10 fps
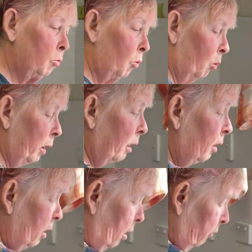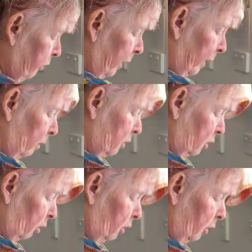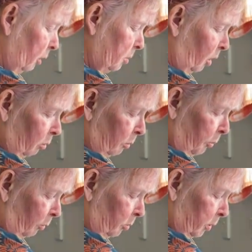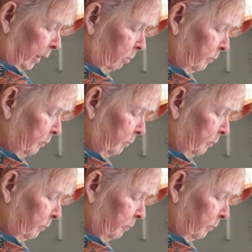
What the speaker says: water. I've run out of stock cubes. I would probably,